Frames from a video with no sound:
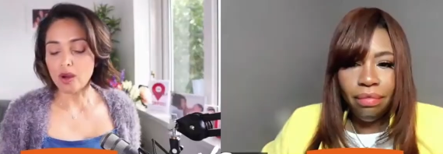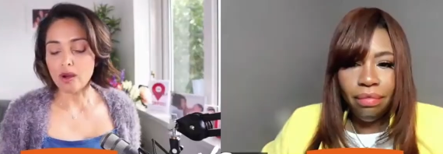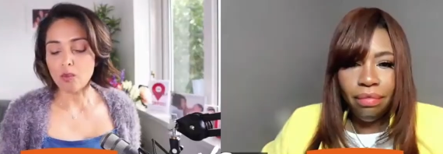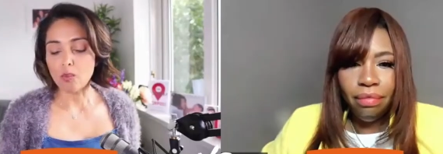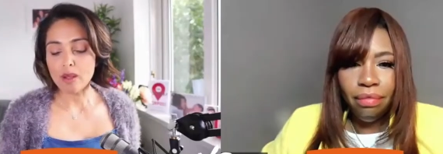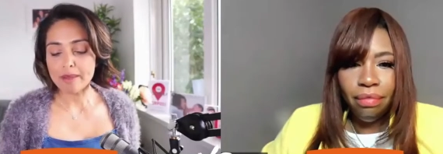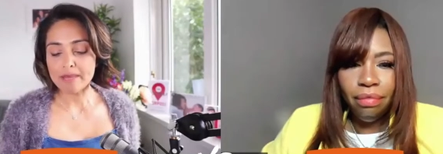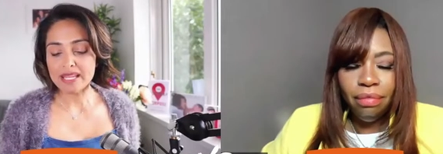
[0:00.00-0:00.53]

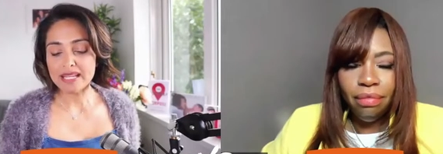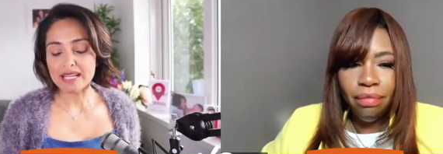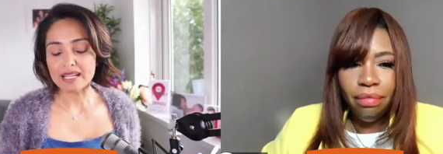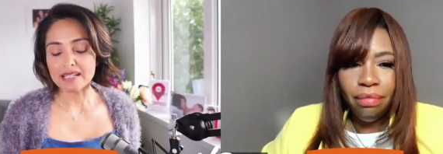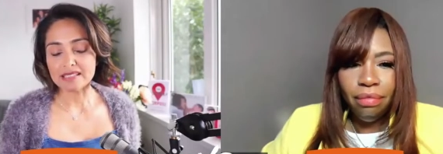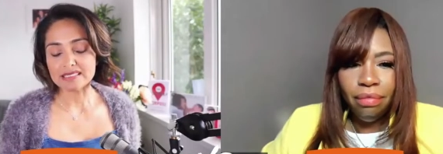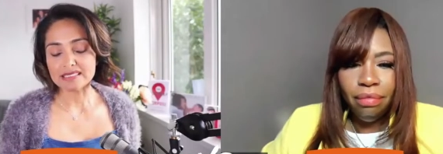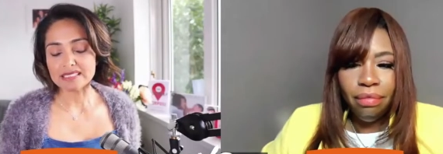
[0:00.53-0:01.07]
Speaker 1: women
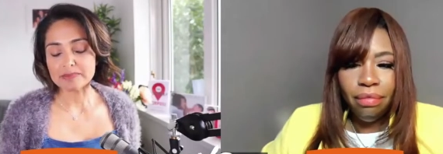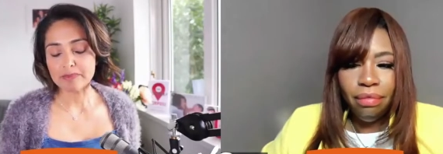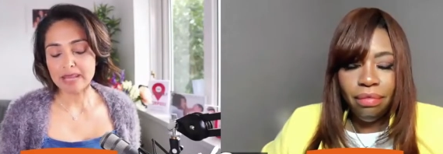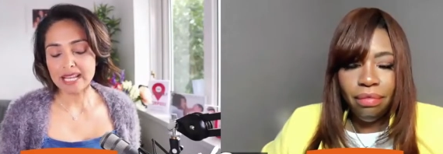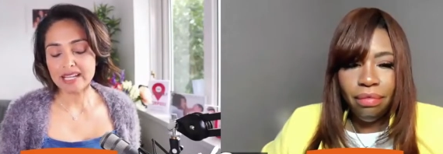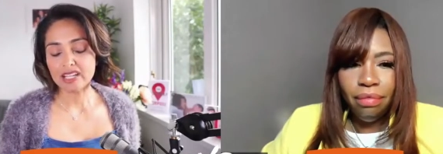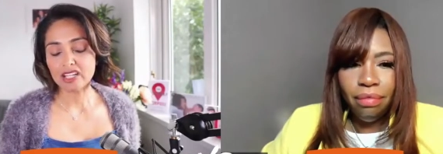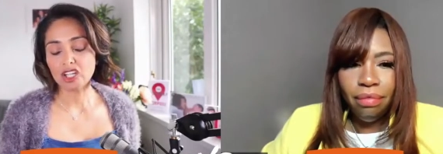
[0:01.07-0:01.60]

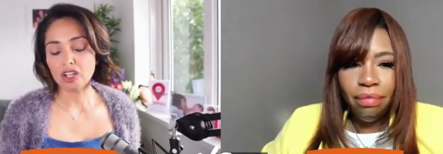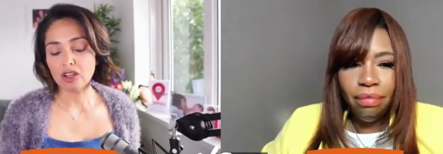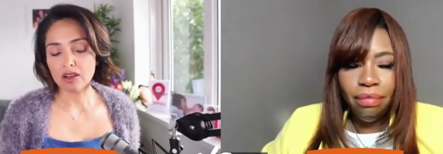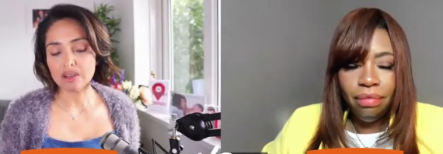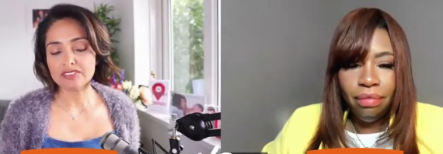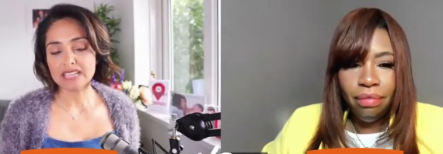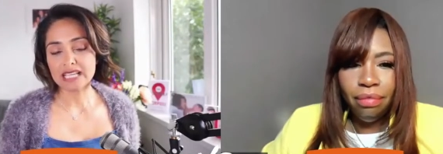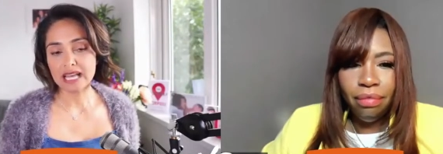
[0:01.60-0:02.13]
spend a lot
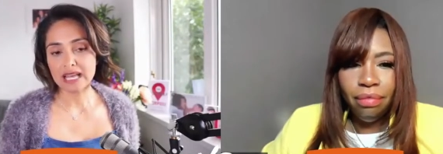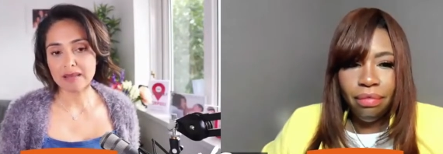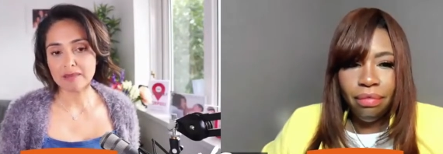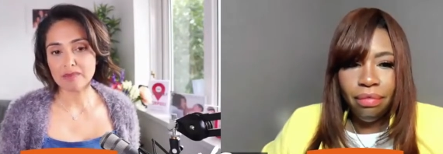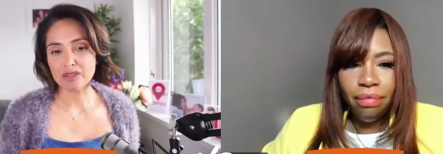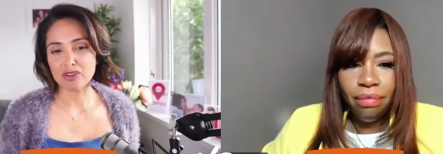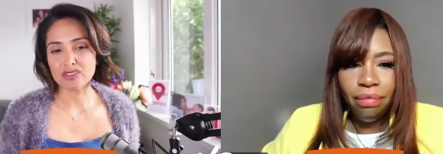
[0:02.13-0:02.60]
of time